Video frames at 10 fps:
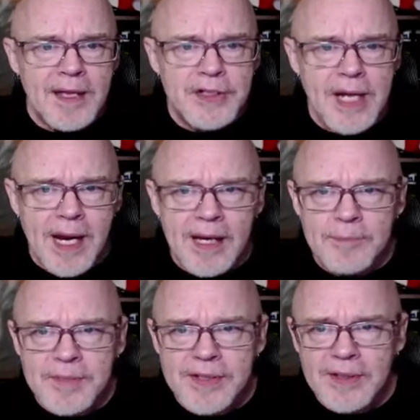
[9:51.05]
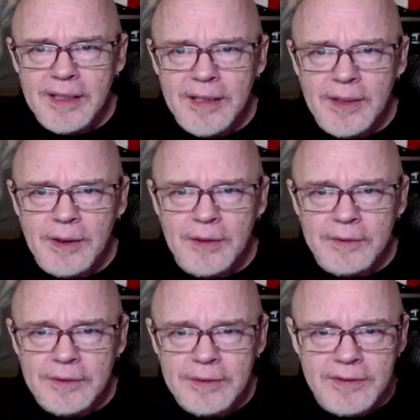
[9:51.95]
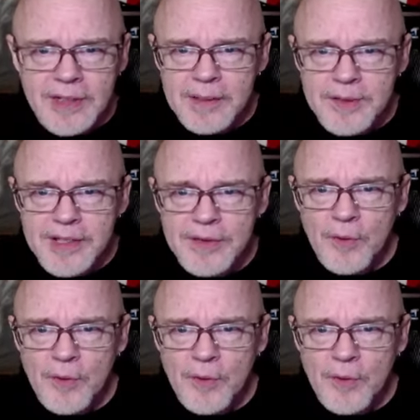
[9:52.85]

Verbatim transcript: james hello james says